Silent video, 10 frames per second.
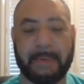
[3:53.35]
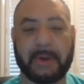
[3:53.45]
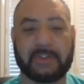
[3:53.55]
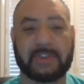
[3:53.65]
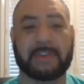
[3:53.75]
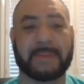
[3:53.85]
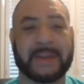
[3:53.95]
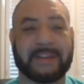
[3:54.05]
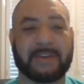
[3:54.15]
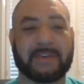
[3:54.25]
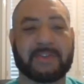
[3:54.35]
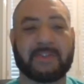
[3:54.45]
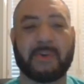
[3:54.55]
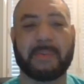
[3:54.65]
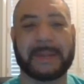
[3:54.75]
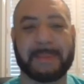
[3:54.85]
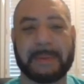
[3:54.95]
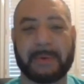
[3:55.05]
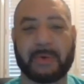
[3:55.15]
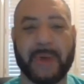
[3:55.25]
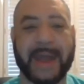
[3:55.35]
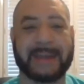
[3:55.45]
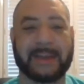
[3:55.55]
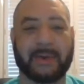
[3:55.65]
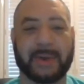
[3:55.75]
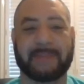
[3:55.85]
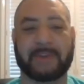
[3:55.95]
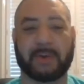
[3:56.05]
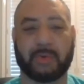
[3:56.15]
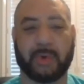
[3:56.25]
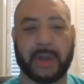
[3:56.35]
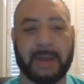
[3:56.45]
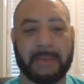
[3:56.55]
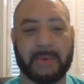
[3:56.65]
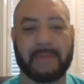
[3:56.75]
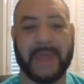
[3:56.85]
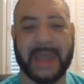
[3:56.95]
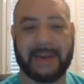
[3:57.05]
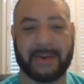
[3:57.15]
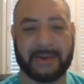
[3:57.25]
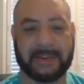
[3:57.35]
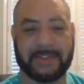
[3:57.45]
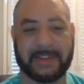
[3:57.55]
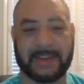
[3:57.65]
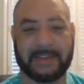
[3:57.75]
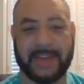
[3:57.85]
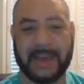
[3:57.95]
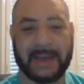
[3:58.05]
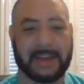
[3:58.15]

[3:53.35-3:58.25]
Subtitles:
partially just because there's so many people who I know and have known growing up who have had heart disease.